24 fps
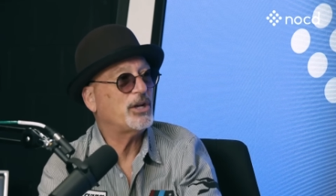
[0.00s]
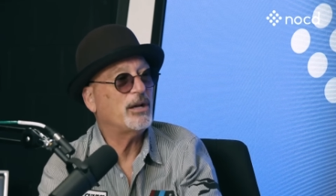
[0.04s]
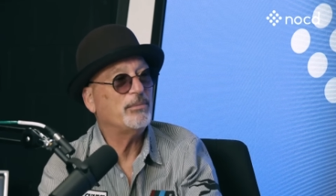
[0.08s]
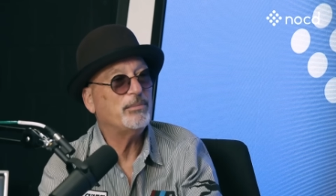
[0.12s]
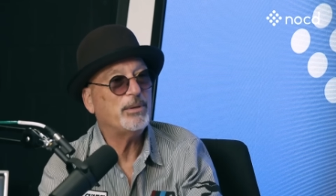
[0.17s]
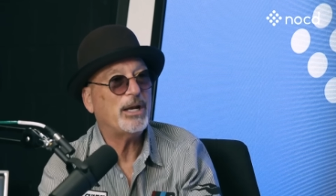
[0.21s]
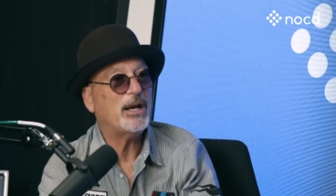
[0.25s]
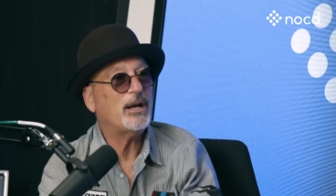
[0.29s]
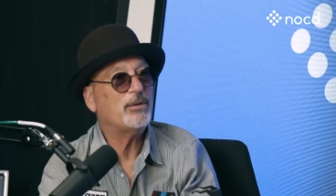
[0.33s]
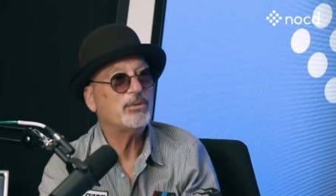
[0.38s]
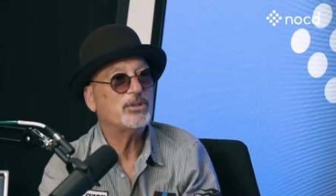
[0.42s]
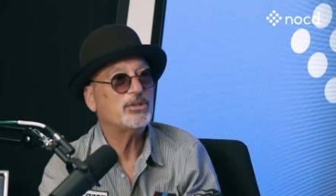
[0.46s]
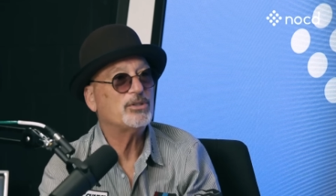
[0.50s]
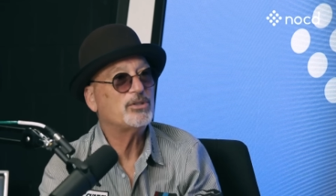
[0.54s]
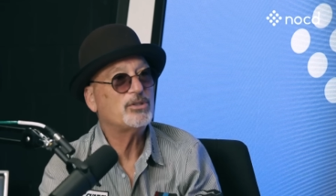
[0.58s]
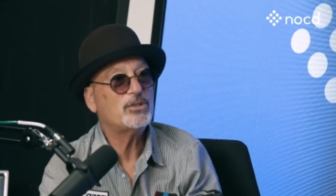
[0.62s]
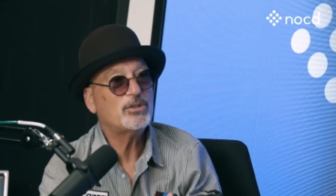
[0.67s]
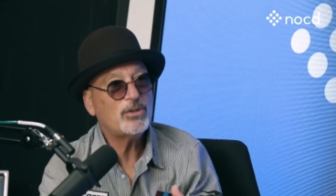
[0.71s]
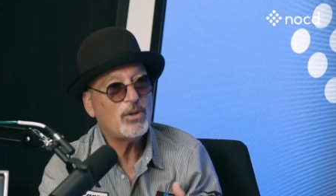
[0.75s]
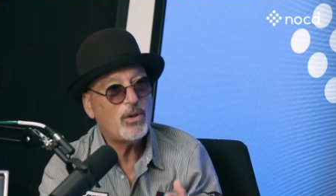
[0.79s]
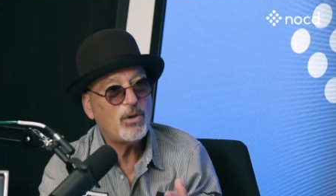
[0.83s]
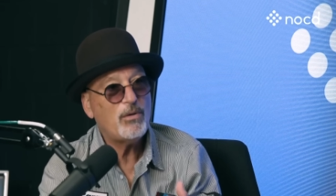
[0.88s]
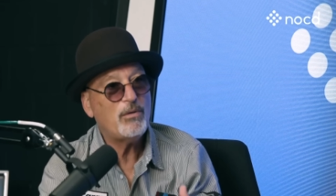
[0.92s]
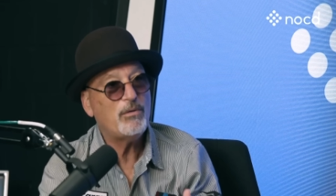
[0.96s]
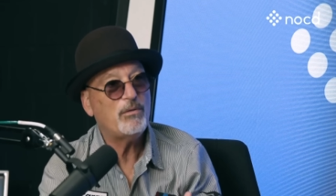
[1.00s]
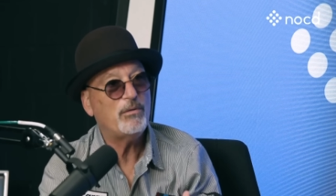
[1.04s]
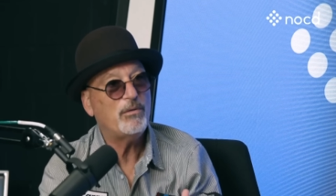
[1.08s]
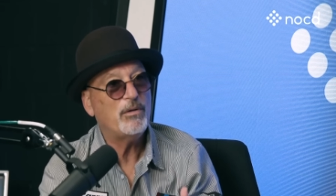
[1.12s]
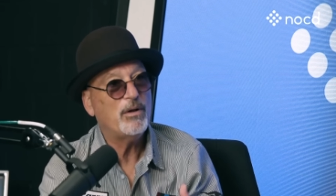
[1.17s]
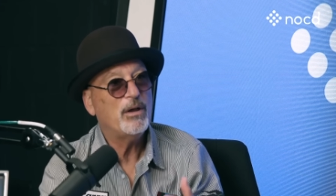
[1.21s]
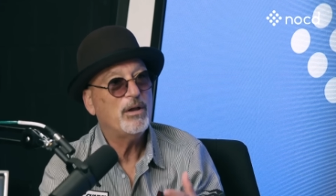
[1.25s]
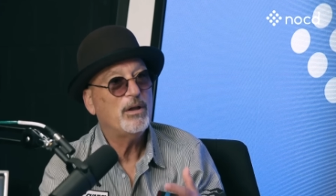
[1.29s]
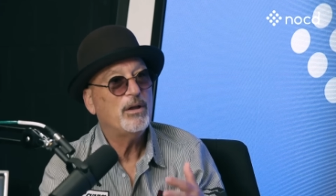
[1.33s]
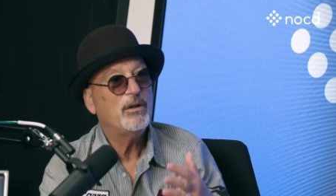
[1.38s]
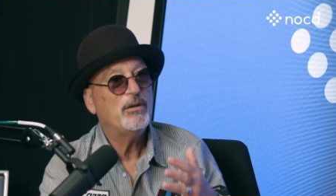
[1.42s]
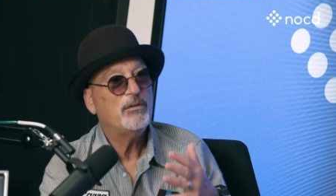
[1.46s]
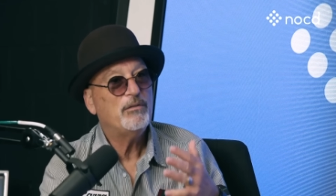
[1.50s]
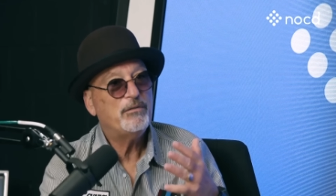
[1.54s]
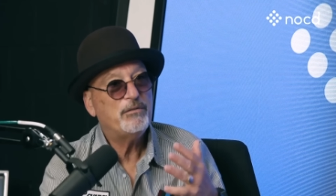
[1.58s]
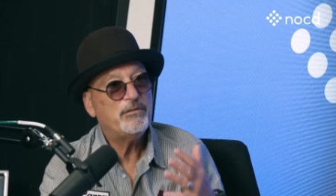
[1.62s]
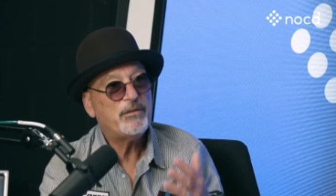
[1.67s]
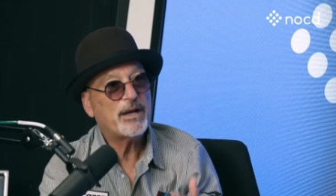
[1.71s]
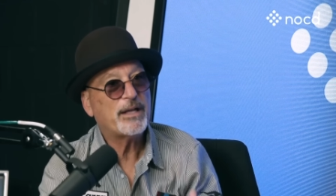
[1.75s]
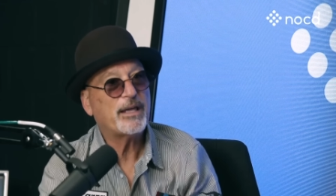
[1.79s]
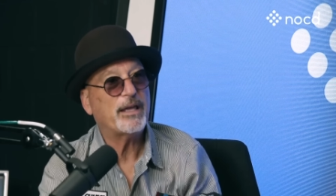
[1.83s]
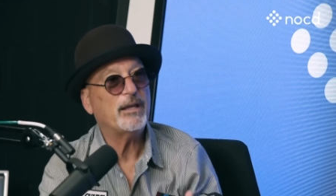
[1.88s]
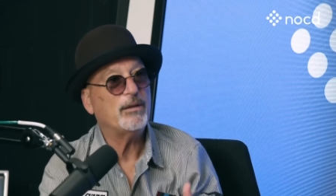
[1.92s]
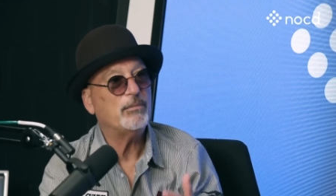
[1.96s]
I mean, I was so
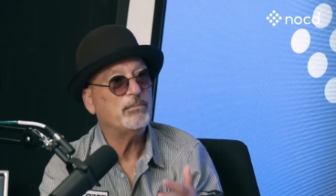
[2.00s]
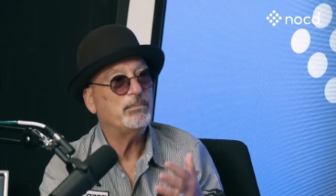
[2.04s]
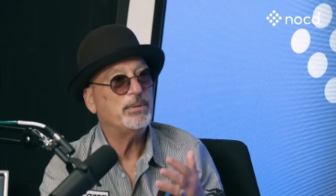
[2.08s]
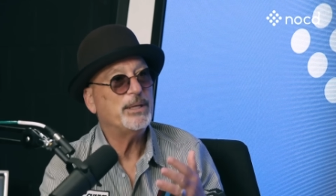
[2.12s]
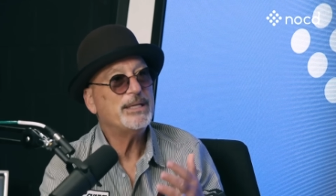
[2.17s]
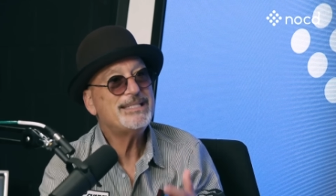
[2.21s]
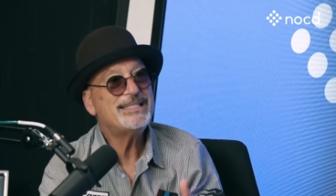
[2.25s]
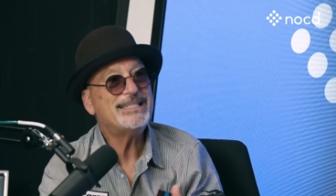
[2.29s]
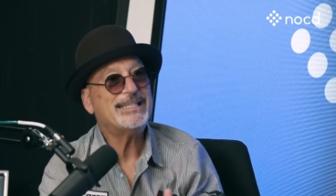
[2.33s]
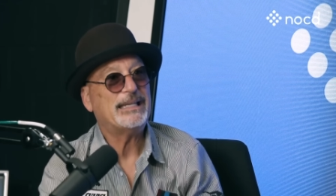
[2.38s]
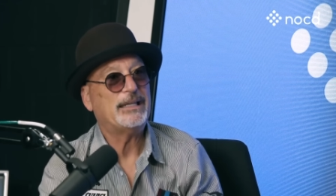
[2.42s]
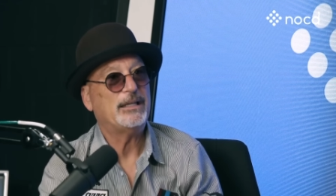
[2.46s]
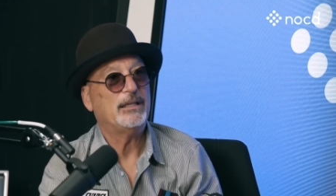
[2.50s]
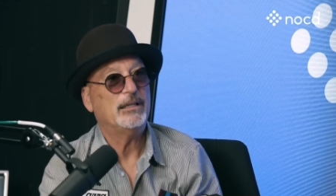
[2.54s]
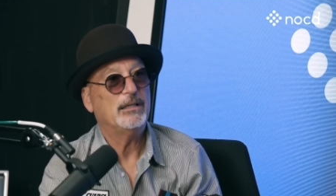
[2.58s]
fucking busy,